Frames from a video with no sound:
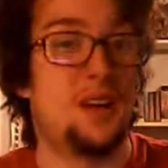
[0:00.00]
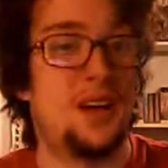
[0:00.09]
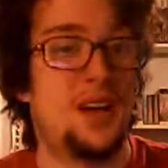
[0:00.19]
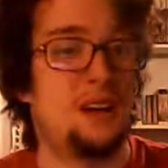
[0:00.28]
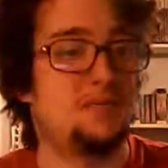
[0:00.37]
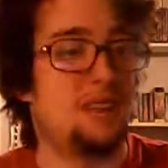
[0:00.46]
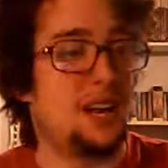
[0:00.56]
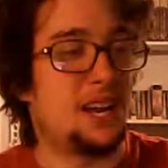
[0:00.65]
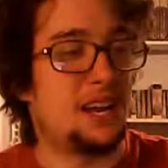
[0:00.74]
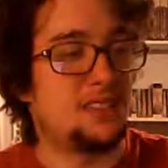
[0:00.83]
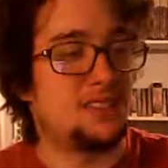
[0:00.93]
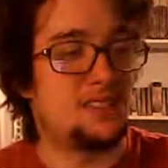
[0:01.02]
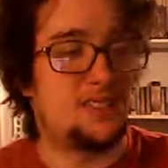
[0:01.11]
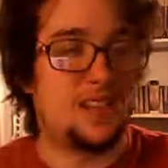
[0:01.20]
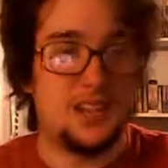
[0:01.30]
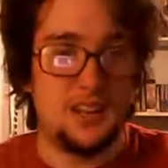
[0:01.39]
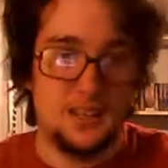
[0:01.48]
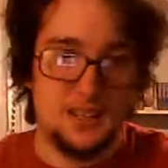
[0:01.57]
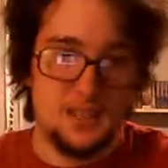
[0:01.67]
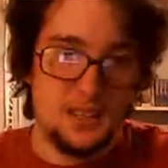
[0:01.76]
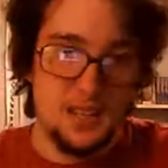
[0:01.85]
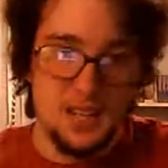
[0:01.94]
I've kind of got this kind of
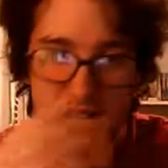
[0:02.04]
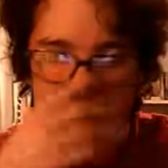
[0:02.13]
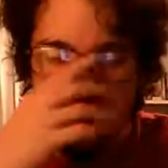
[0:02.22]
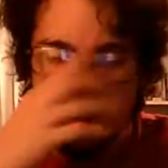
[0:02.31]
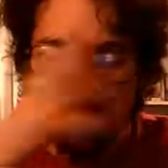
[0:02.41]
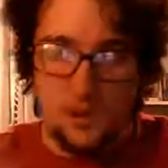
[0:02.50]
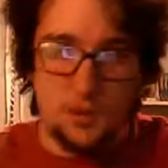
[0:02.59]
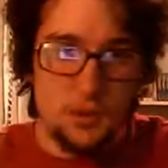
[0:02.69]
film